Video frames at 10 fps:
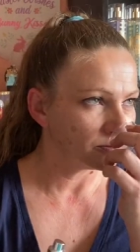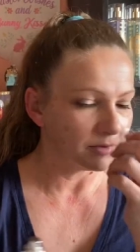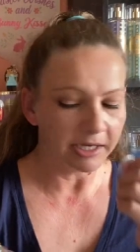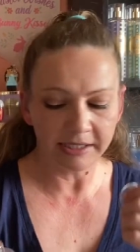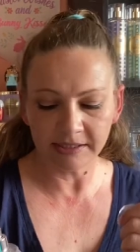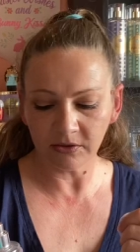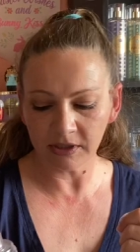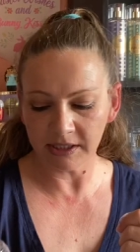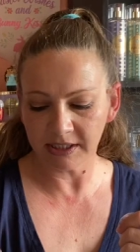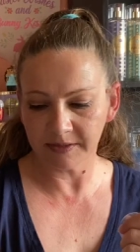I can still
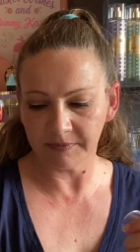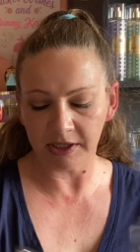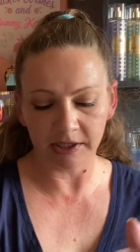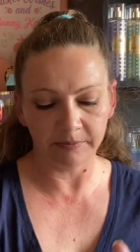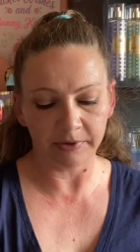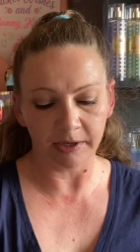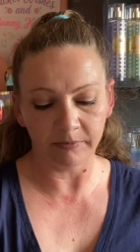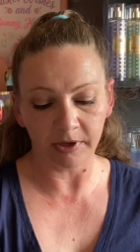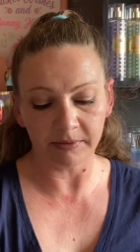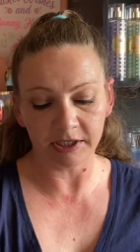kind of smell it, but I'm
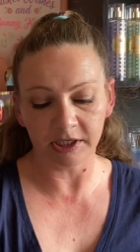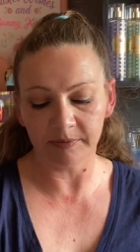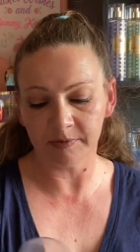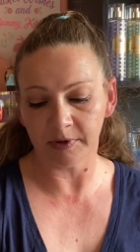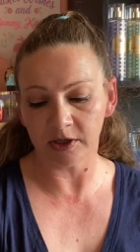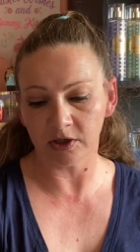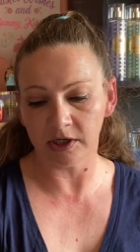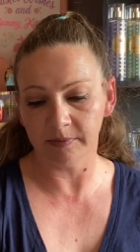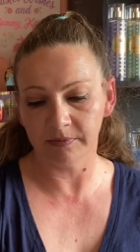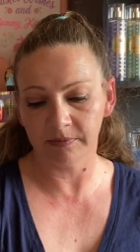probably gonna keep the bottle on
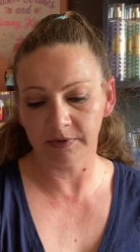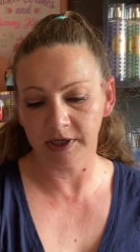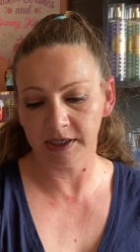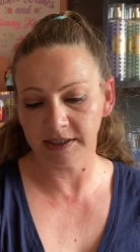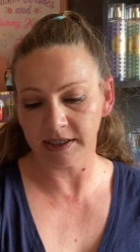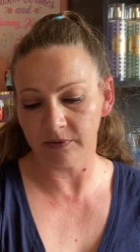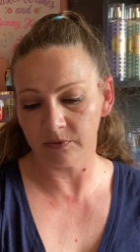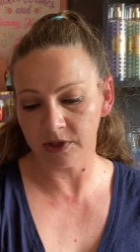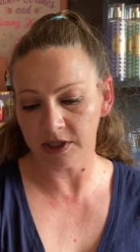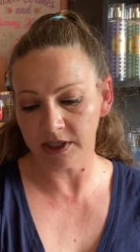it because I
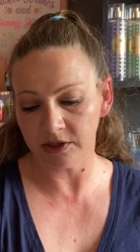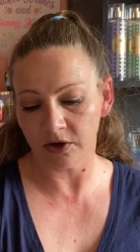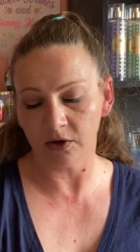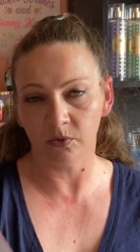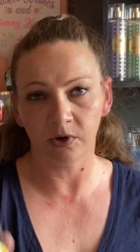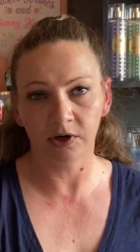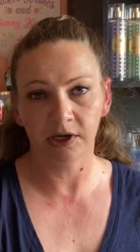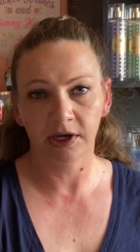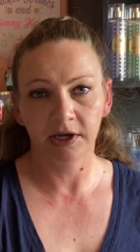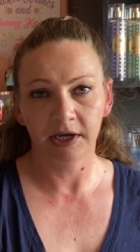really like the artwork
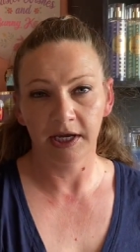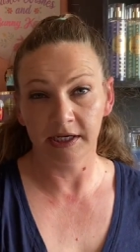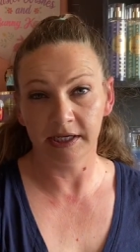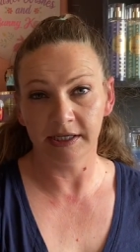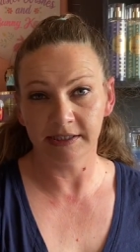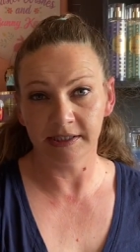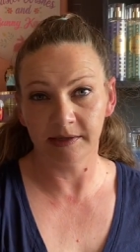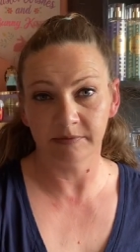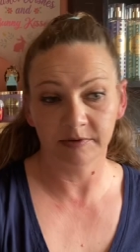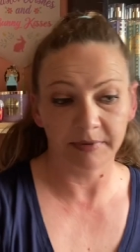and in case it
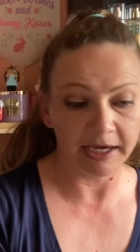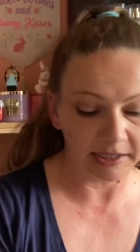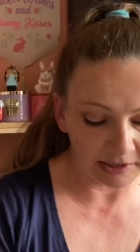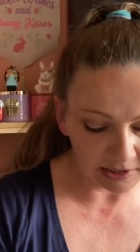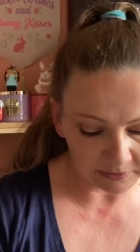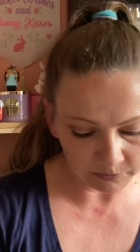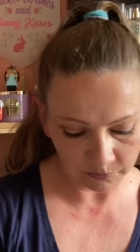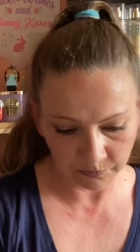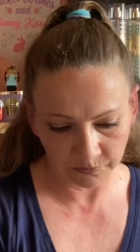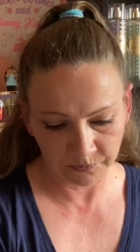comes back again.
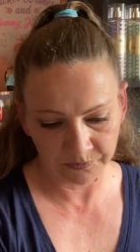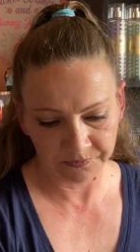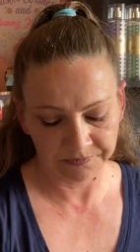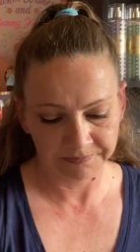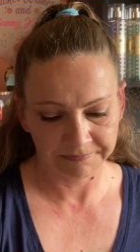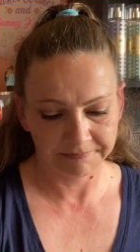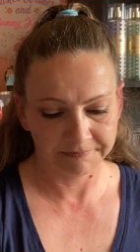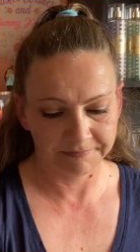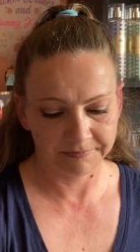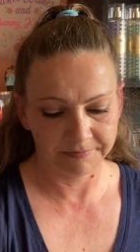
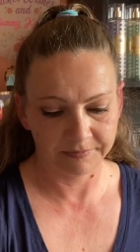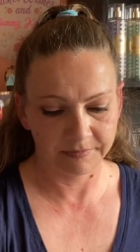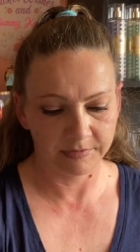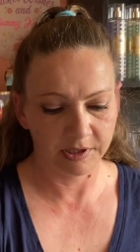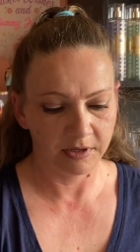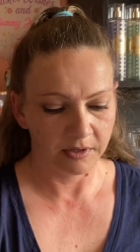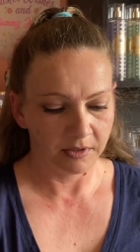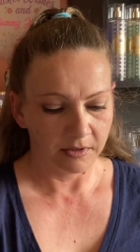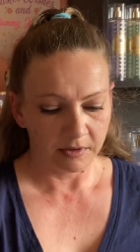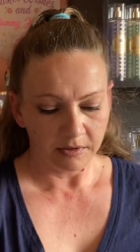
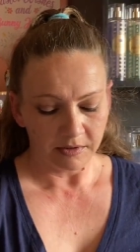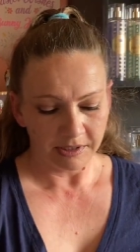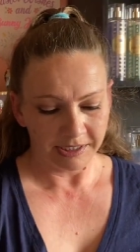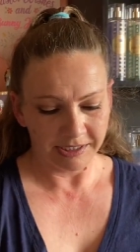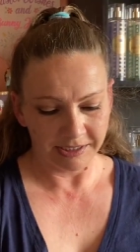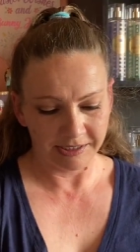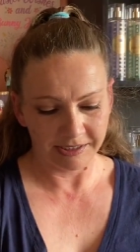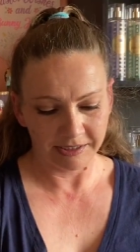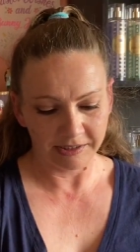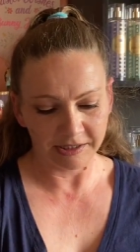
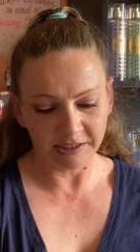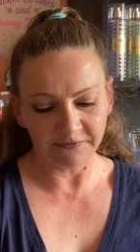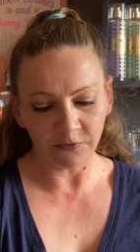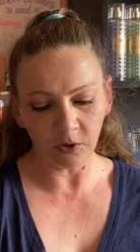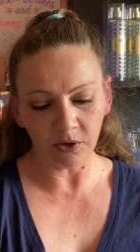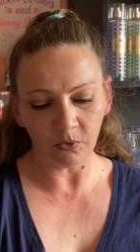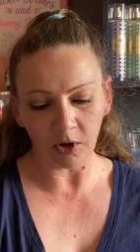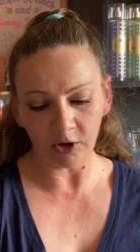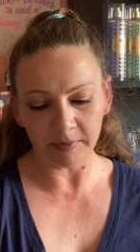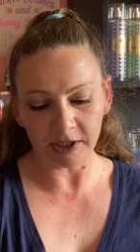The Sephora
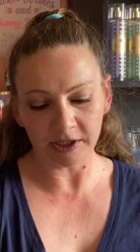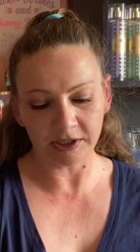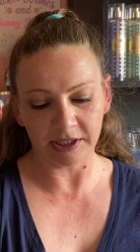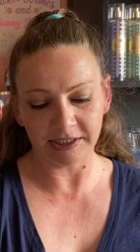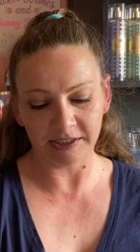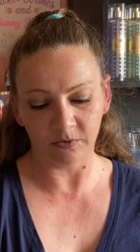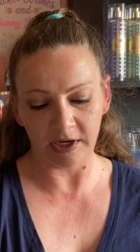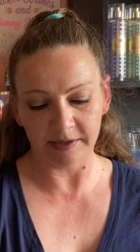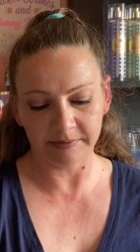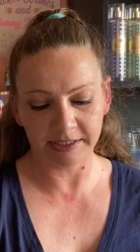Watermelon Cleansing
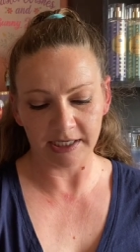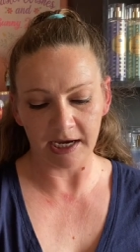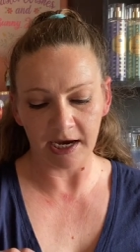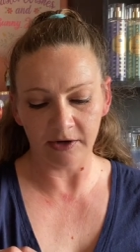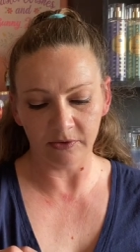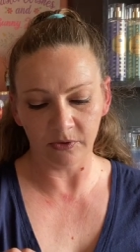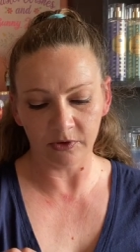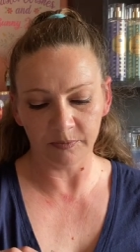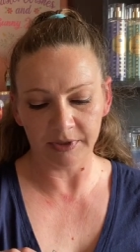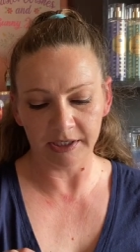Wipes. I don't know where
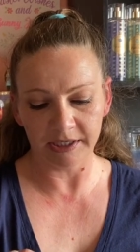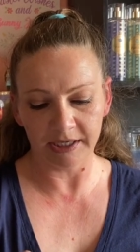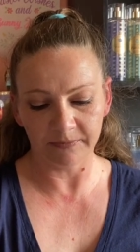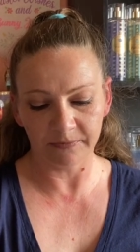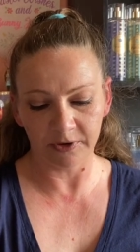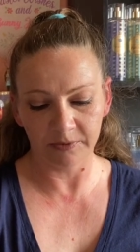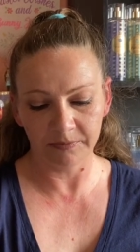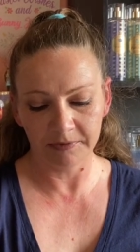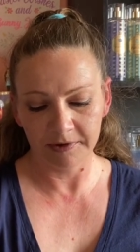the pink came from.